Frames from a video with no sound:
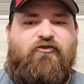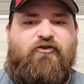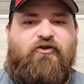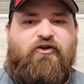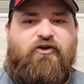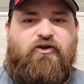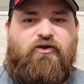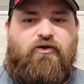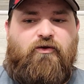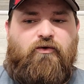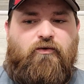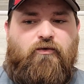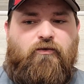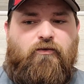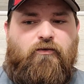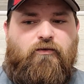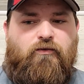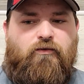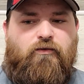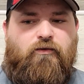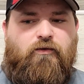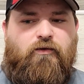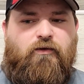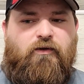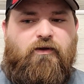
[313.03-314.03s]
to you
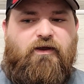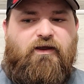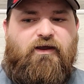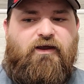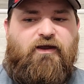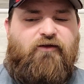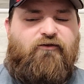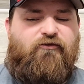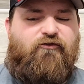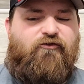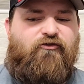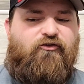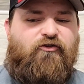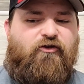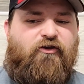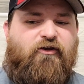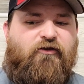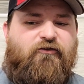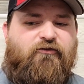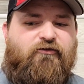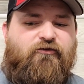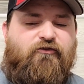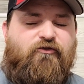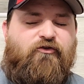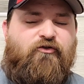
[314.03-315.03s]
is
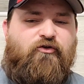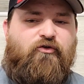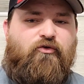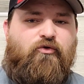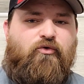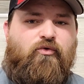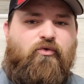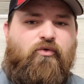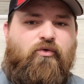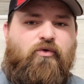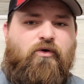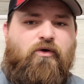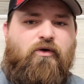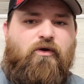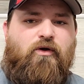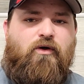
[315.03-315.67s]
just to